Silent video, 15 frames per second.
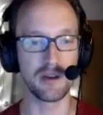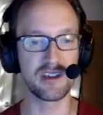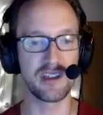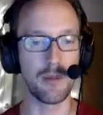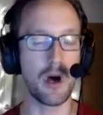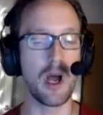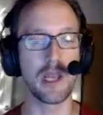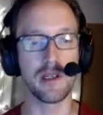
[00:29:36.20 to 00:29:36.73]

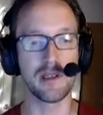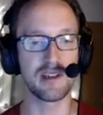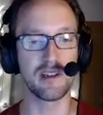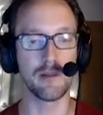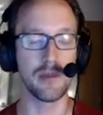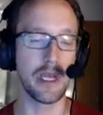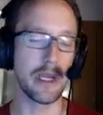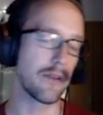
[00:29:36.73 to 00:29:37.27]
some height and
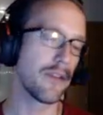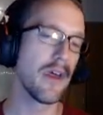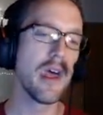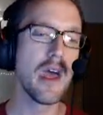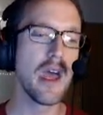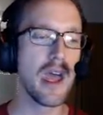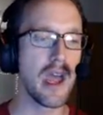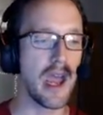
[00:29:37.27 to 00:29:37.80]
some length,
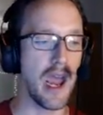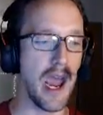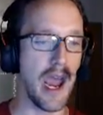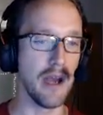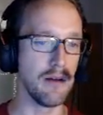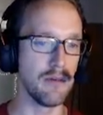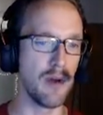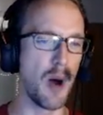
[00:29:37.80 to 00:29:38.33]

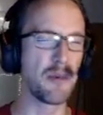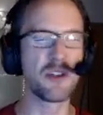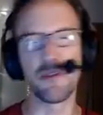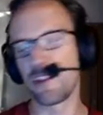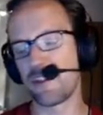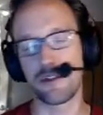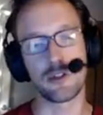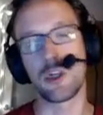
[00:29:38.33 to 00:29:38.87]
and up to a
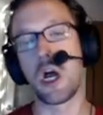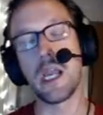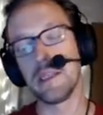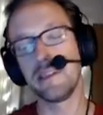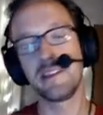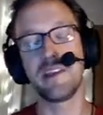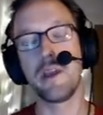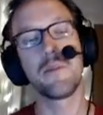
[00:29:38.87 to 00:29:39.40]
certain
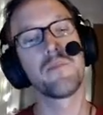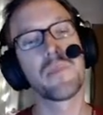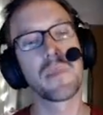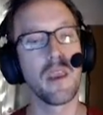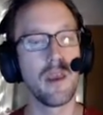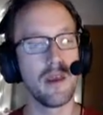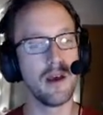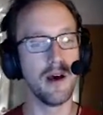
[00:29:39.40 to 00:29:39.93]
height, say.
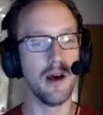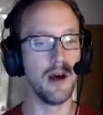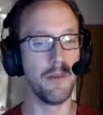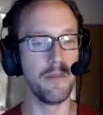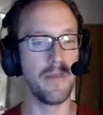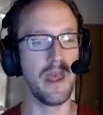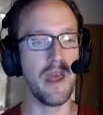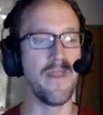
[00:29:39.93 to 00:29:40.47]

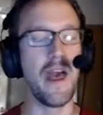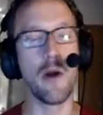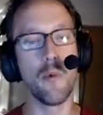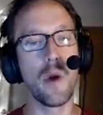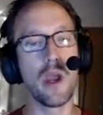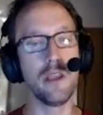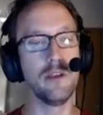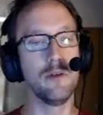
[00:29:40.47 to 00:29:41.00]
And that
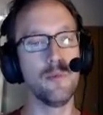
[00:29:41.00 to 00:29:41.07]
way you